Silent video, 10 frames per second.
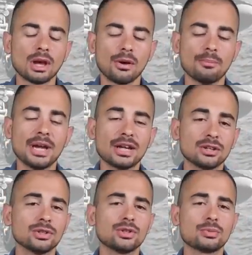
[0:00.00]
uh,
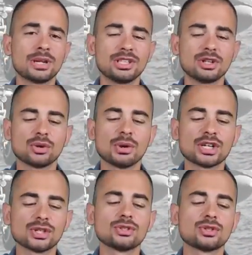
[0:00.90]
make an automatic
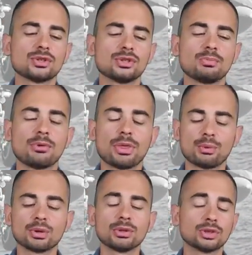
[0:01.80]
correction so the
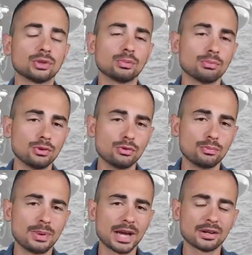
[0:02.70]
throttle is going to
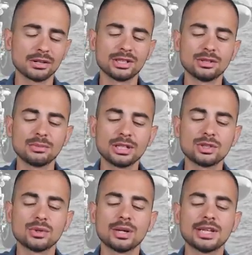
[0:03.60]
move back a little bit
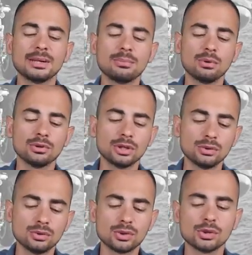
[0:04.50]
to enable
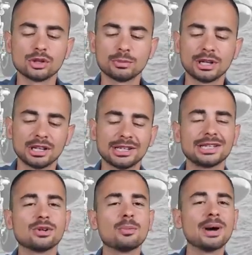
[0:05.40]
you to
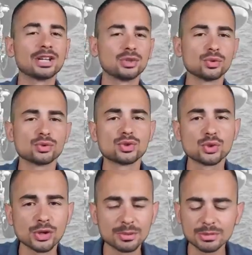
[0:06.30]
automatically go back to your
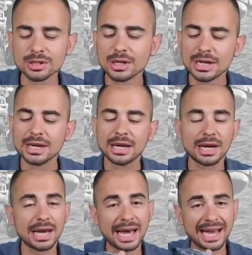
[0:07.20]
trimmed
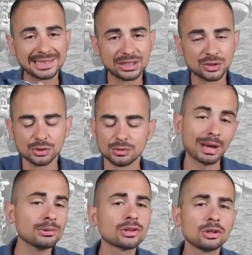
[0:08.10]
attitude.
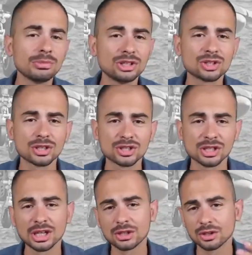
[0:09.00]
I'm not going to be
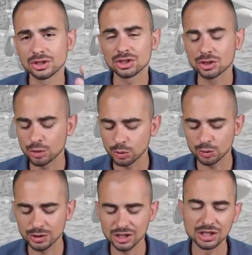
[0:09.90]
discussing it because it's not
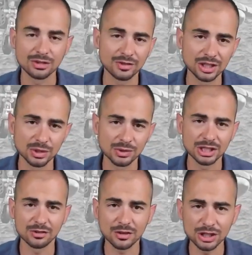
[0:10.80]
what we see in the video.
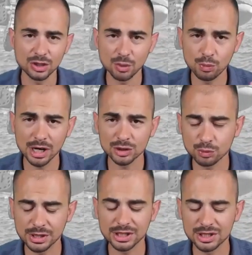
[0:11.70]
In the video
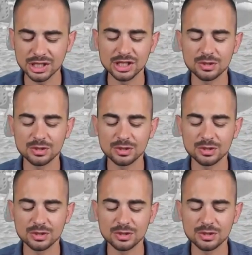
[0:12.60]
what we see